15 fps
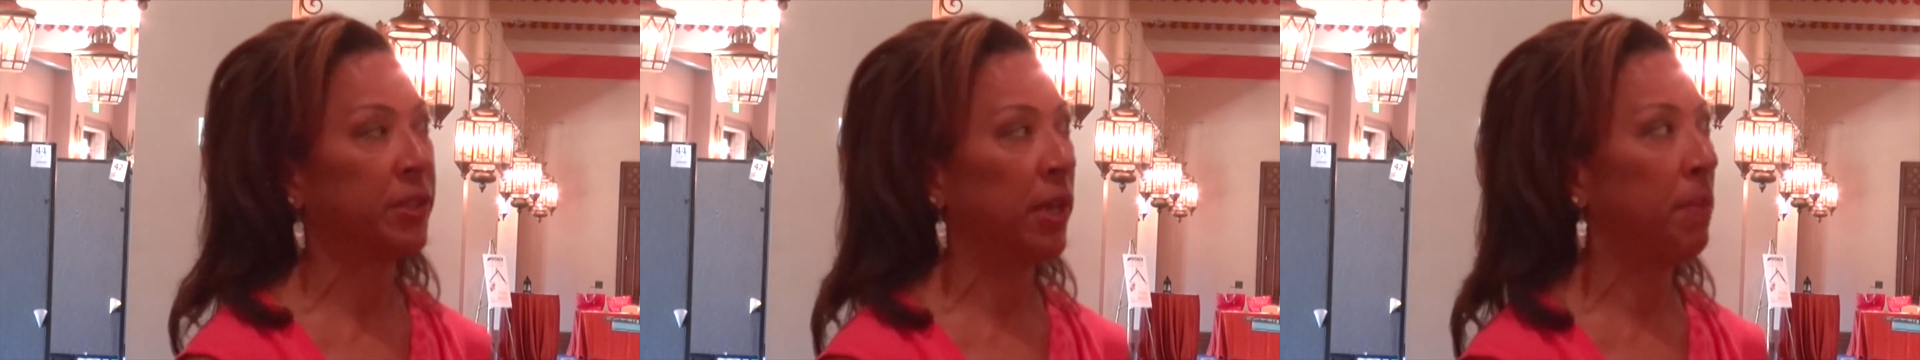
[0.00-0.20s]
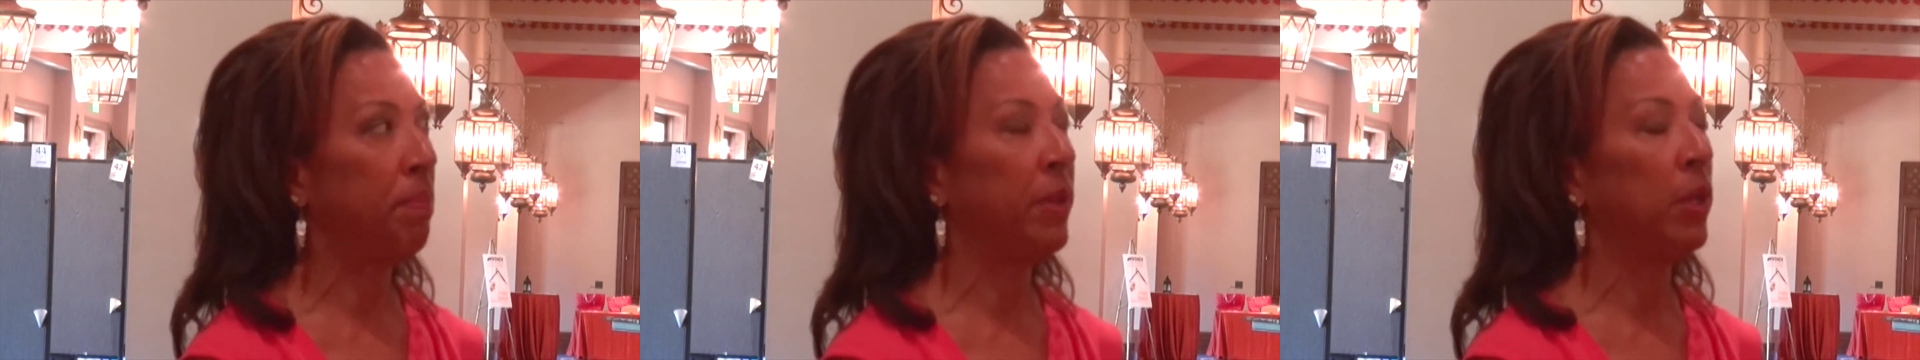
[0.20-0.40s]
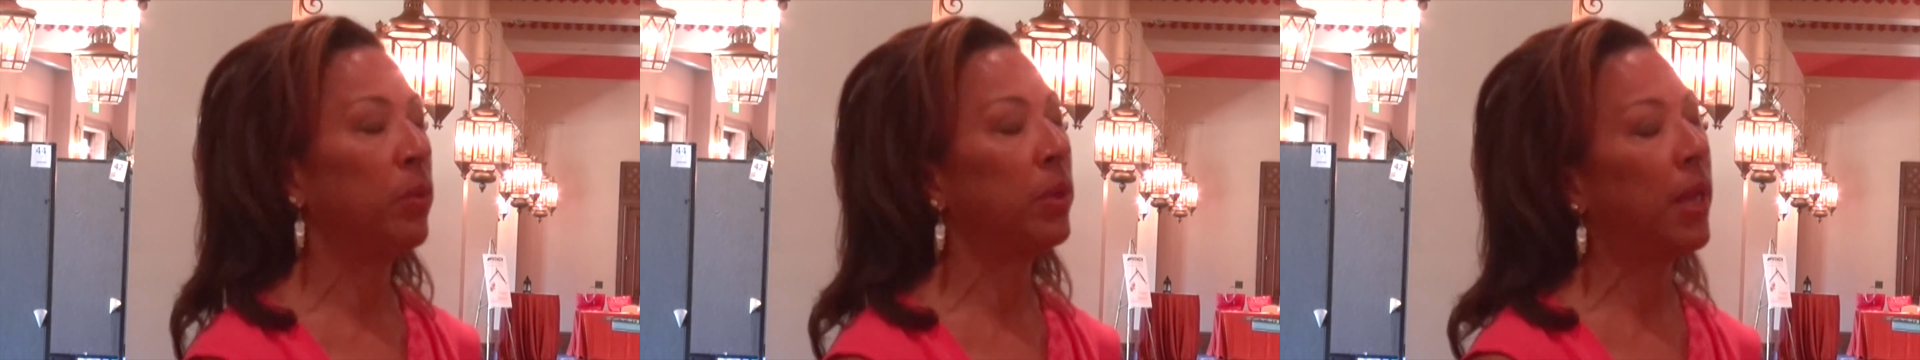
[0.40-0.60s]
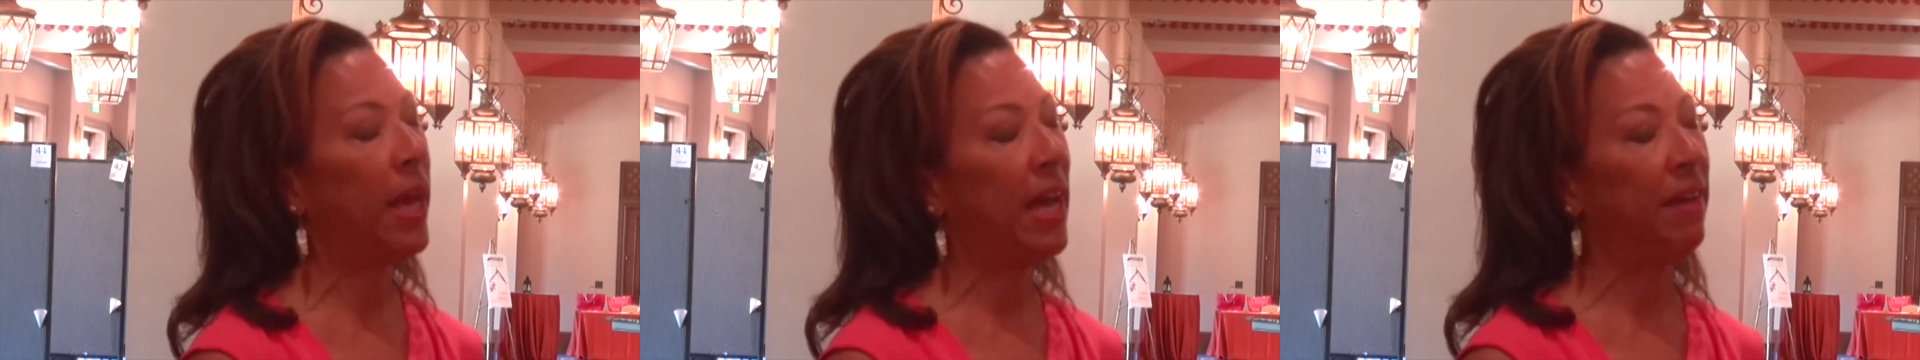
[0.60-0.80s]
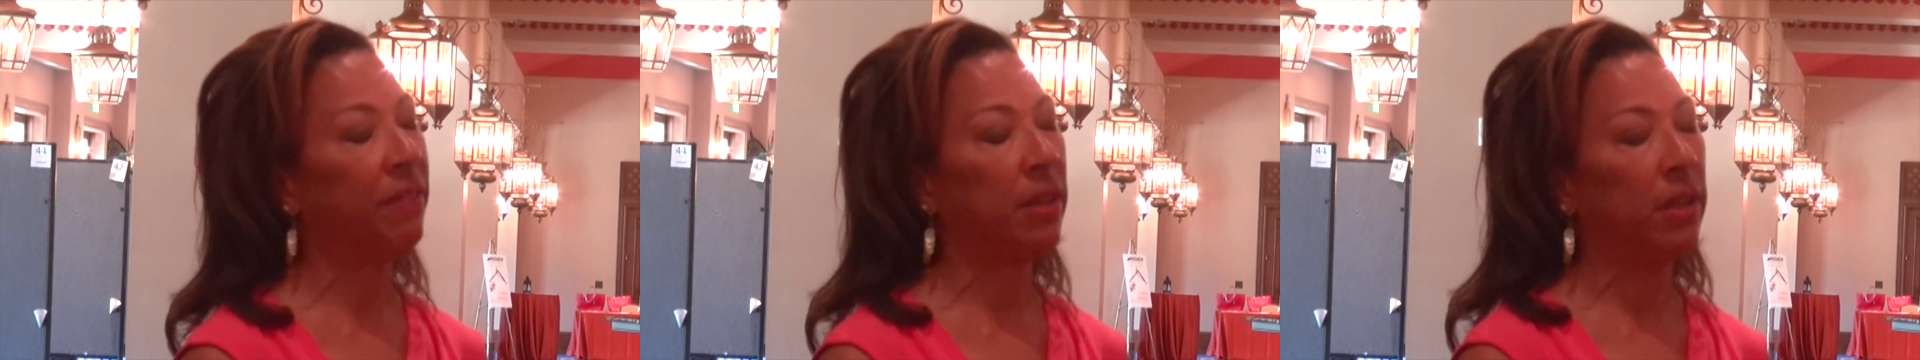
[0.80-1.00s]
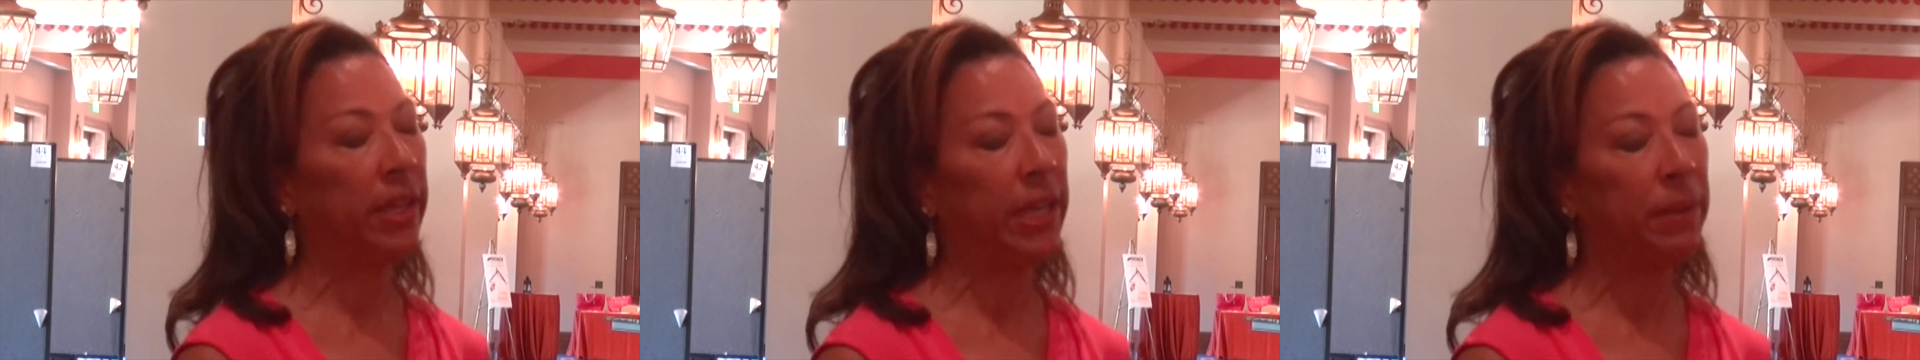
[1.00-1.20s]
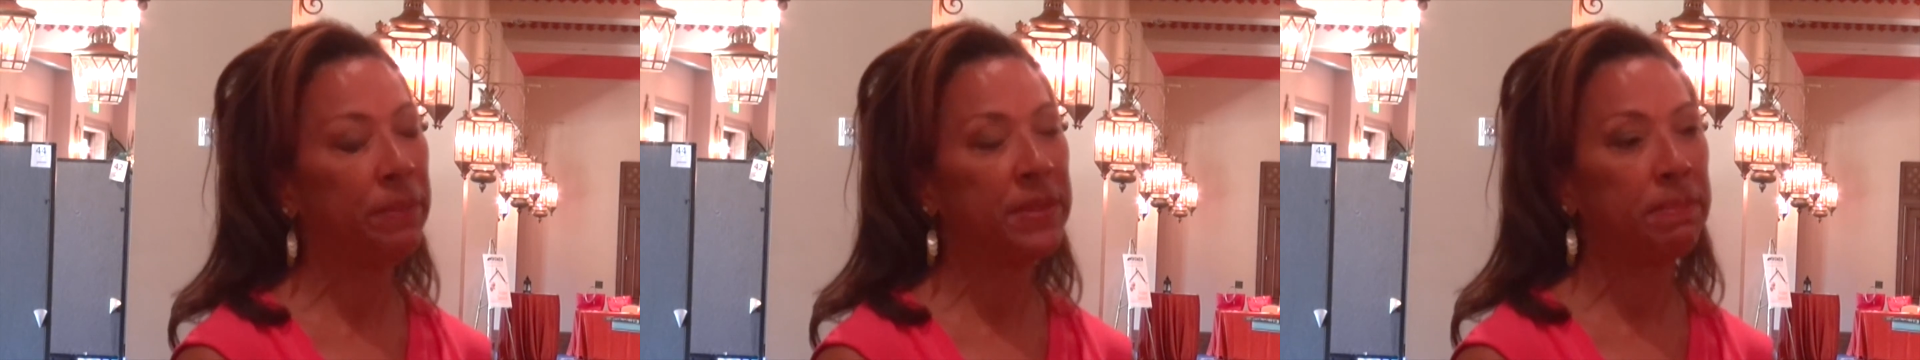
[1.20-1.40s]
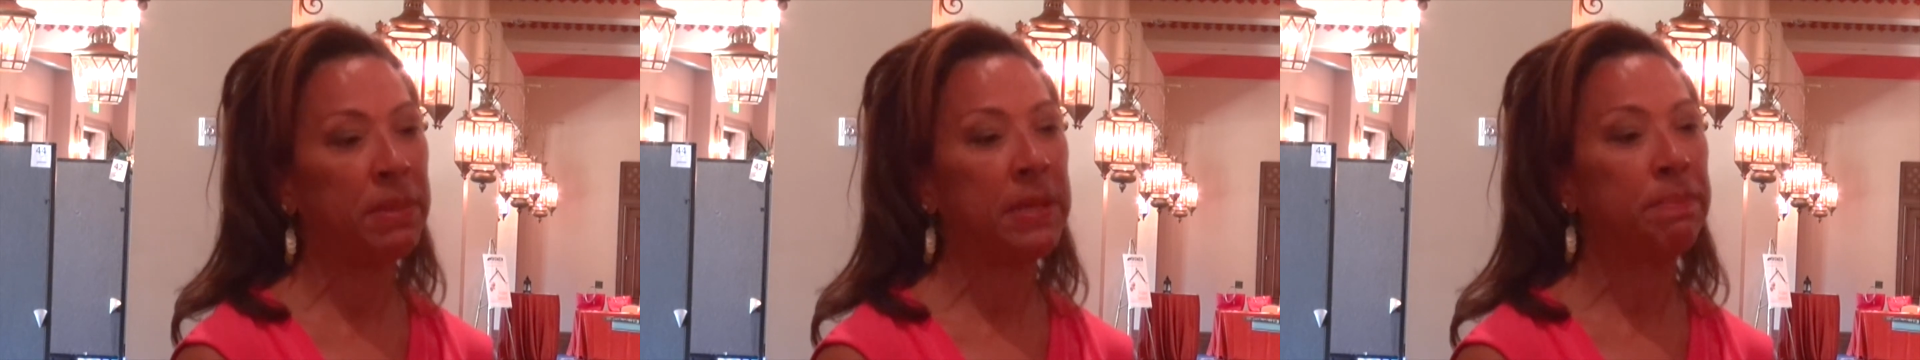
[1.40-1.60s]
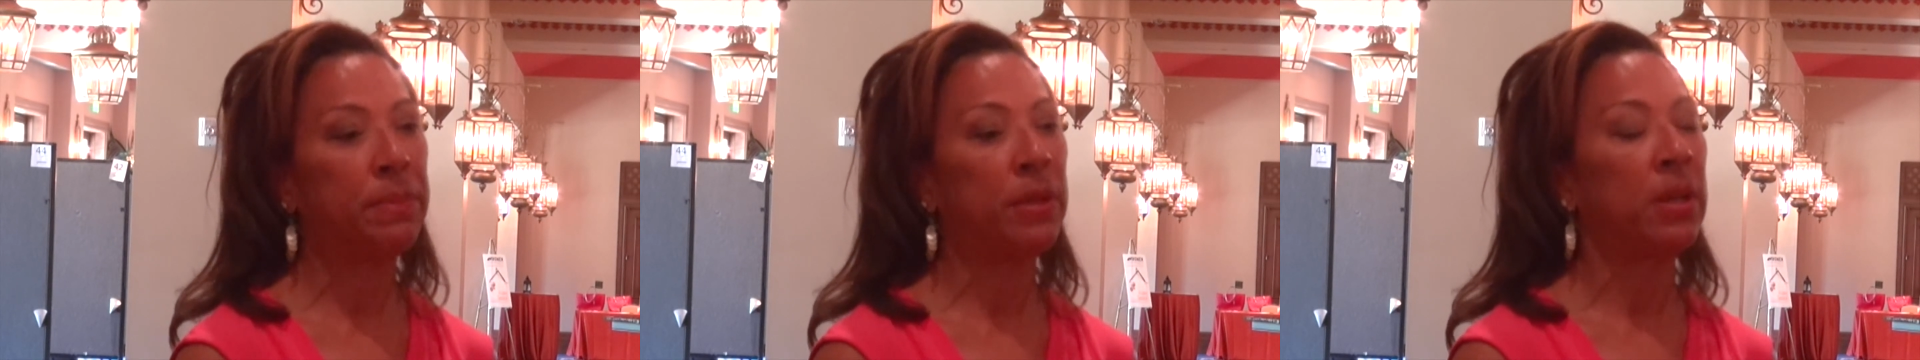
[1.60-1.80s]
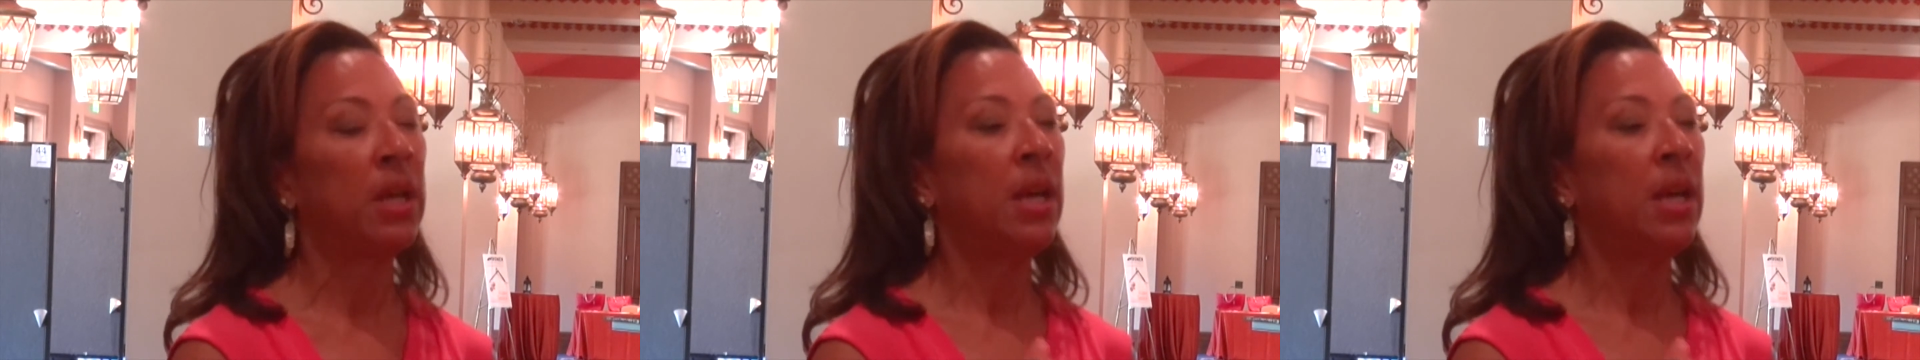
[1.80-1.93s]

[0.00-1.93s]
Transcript: company will have claims people,